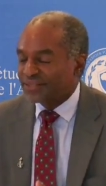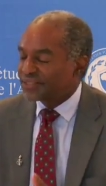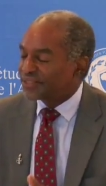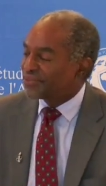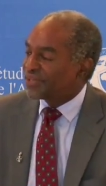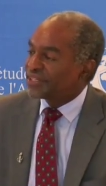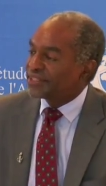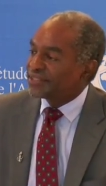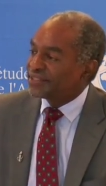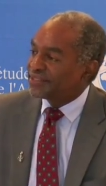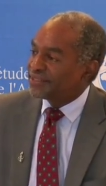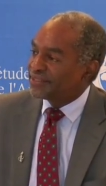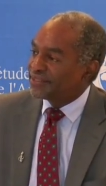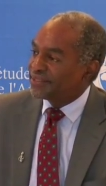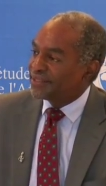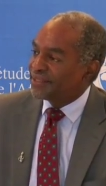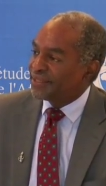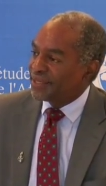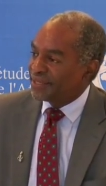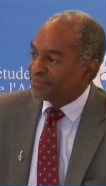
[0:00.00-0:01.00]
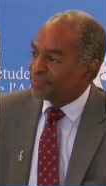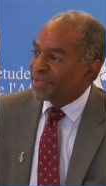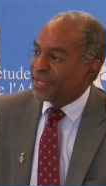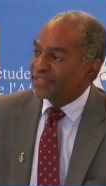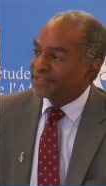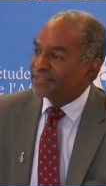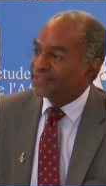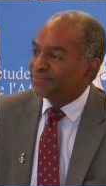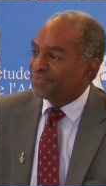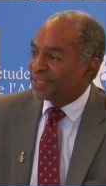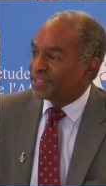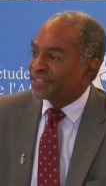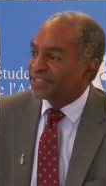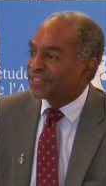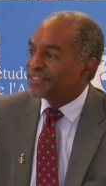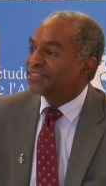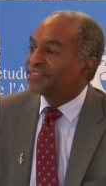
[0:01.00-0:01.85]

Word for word: directly impacted by the